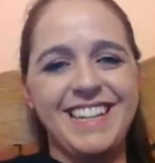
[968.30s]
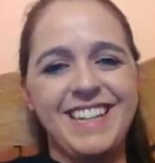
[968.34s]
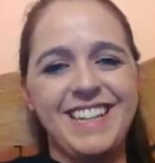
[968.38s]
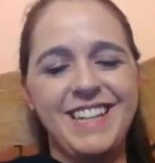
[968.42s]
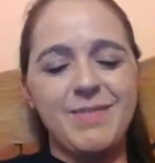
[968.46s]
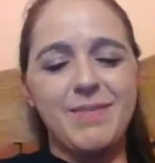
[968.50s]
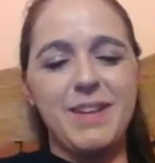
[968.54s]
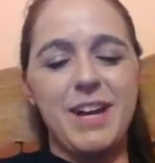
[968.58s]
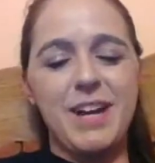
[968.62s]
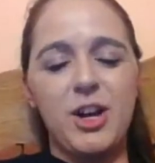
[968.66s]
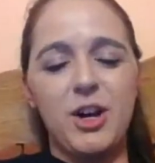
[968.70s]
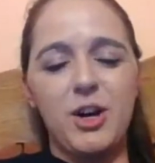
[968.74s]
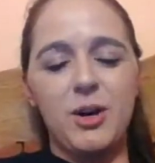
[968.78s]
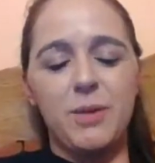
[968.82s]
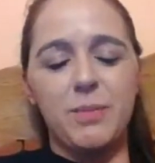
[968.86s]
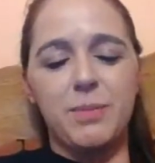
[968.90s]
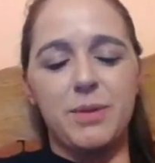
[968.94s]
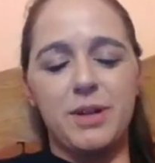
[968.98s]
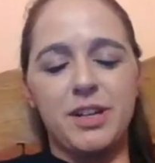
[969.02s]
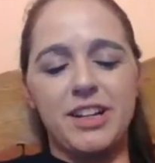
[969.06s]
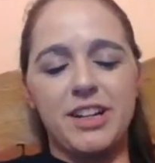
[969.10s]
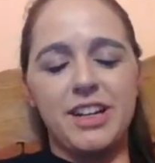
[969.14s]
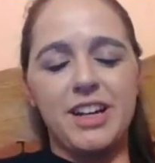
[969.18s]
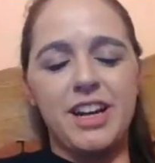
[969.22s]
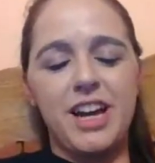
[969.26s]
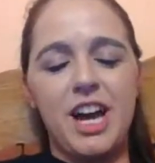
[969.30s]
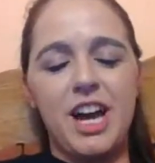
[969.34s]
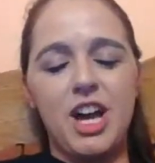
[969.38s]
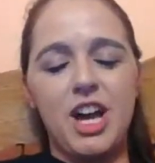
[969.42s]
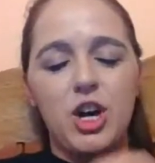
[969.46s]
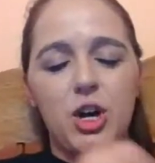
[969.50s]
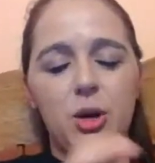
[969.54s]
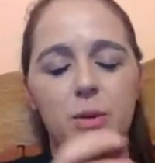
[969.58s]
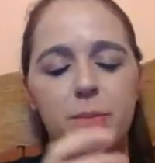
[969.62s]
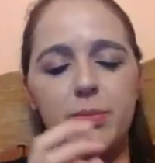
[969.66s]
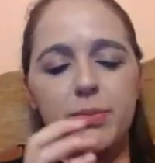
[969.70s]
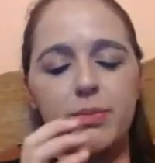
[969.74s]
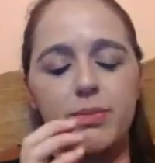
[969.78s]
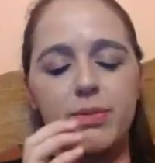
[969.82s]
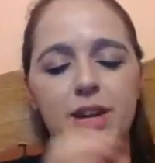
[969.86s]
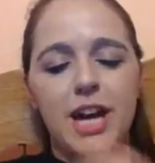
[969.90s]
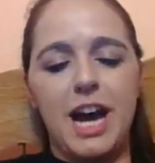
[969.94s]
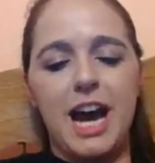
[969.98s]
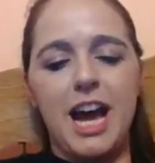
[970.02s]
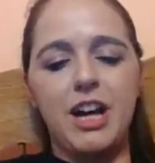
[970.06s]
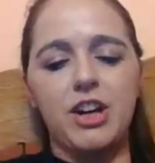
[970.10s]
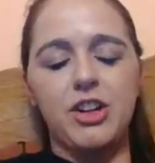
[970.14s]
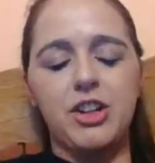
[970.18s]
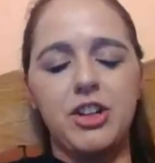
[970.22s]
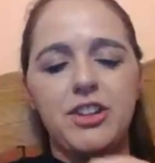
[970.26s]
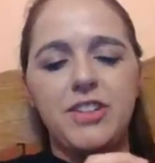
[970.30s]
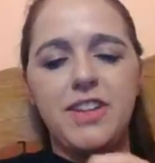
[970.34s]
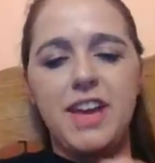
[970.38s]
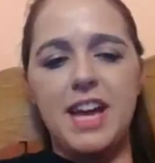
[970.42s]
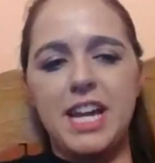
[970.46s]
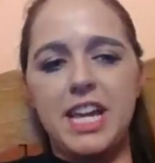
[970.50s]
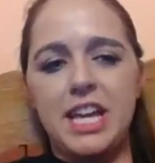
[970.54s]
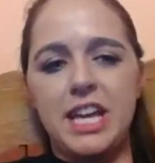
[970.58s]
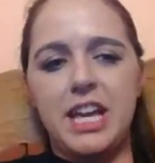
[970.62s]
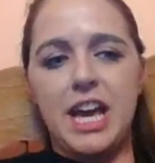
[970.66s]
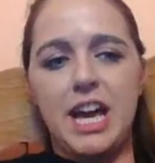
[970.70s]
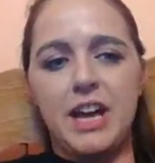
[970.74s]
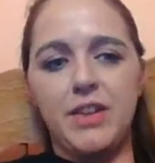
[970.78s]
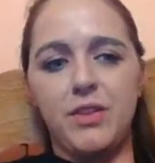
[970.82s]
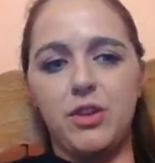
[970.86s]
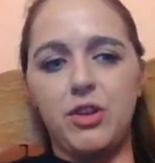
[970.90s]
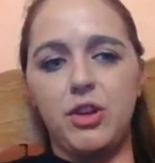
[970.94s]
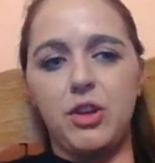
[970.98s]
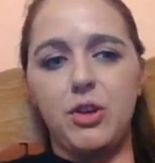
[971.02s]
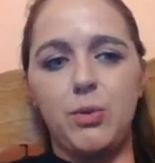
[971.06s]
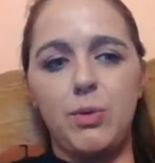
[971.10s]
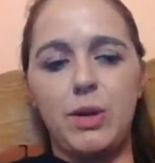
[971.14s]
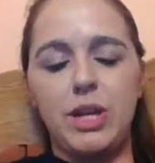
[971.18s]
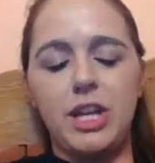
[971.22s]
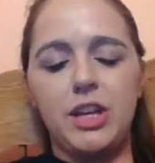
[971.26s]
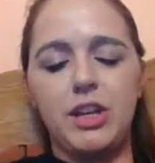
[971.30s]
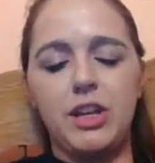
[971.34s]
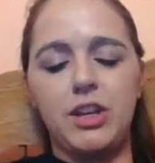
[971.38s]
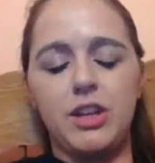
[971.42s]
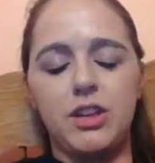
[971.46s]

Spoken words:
But I hope Kyle or Denny has a good week.